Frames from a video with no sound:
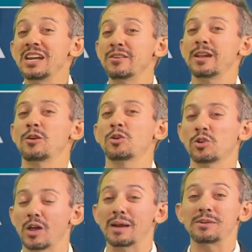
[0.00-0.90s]
even in our
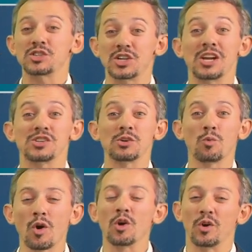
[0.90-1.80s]
climate-changing
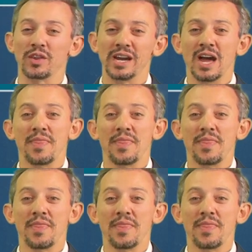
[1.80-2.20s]
world.